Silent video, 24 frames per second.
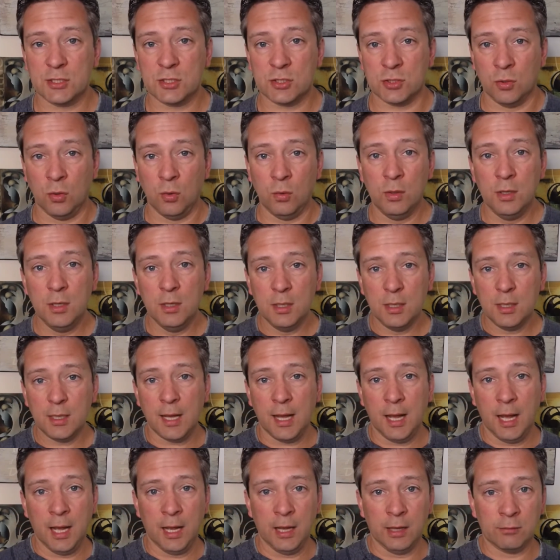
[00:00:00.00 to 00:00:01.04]
So
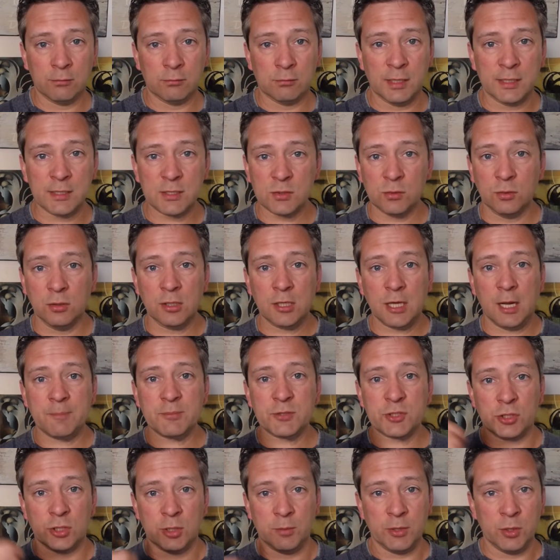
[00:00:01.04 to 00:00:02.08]
uh, red Solo
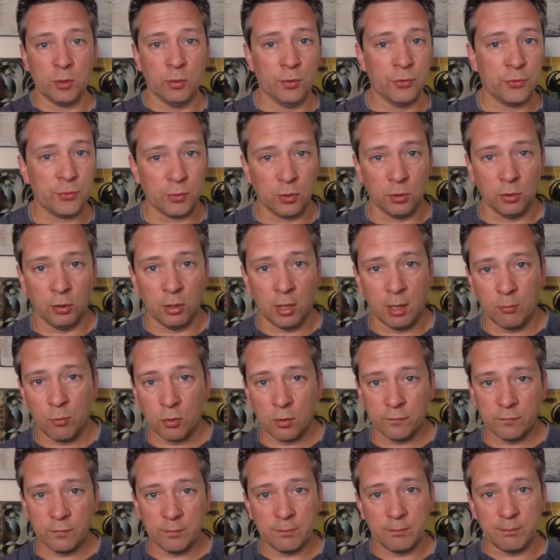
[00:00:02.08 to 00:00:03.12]
cups, you're going to be going through a whole lot
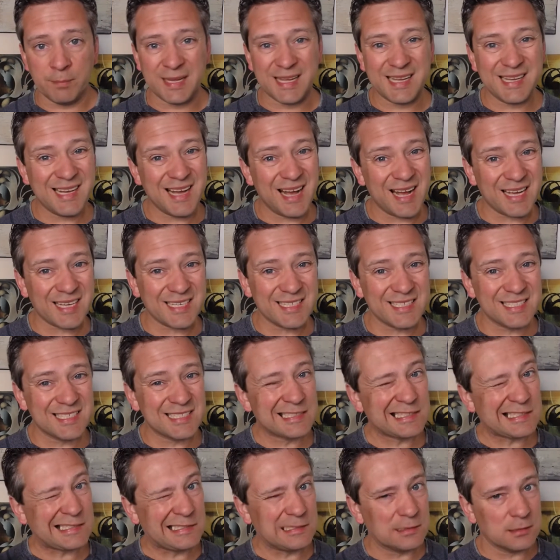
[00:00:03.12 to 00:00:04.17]
more of them because
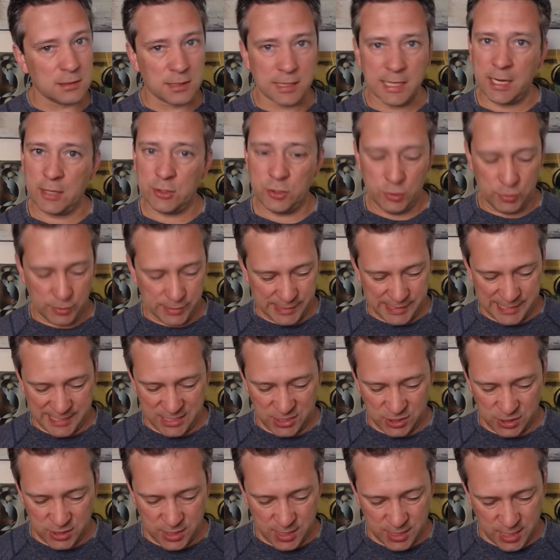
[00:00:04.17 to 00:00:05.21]
you can't,
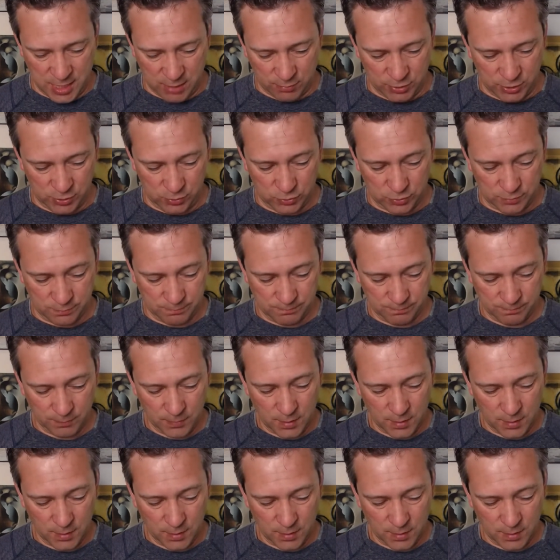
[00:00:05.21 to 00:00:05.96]
re you can't reuse them.